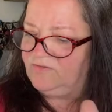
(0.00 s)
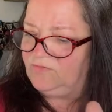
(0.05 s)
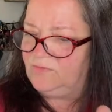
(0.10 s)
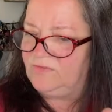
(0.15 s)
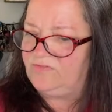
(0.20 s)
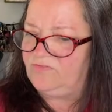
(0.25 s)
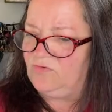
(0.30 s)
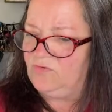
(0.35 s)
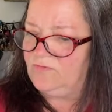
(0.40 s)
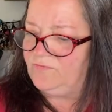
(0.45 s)
1.
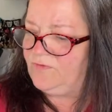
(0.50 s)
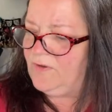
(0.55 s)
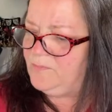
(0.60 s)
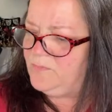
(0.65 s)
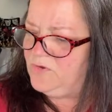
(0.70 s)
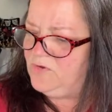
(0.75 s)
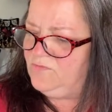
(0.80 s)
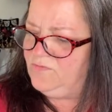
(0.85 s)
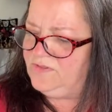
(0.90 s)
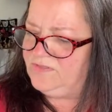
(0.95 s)
So if I'm
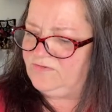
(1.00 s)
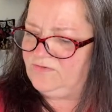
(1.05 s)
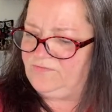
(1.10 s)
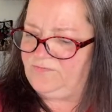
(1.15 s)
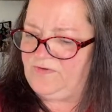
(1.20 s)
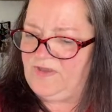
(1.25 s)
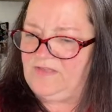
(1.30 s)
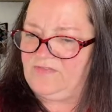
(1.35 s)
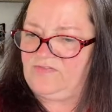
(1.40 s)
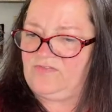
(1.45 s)
moving too
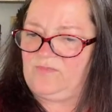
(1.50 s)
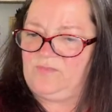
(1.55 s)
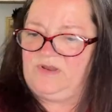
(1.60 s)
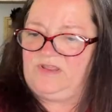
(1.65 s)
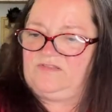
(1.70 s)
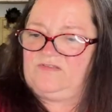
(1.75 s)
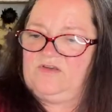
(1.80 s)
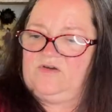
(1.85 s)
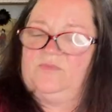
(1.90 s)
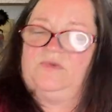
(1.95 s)
fast, somebody
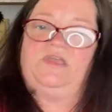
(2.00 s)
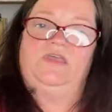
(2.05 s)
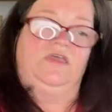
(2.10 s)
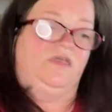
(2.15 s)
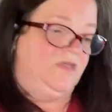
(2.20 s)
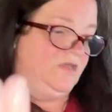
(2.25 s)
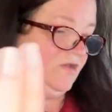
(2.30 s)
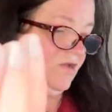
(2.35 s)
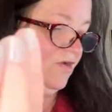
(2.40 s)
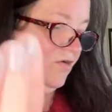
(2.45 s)
tell me.
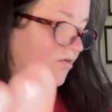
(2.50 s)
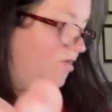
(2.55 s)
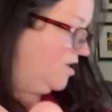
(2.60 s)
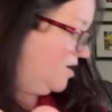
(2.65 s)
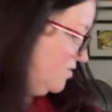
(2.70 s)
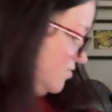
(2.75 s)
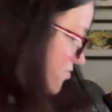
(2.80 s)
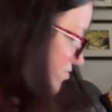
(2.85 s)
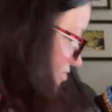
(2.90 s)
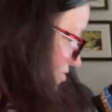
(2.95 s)

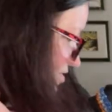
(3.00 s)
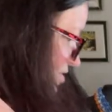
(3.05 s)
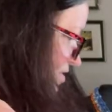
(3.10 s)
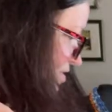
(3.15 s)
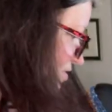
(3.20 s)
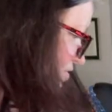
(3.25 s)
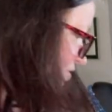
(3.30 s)
Congrats.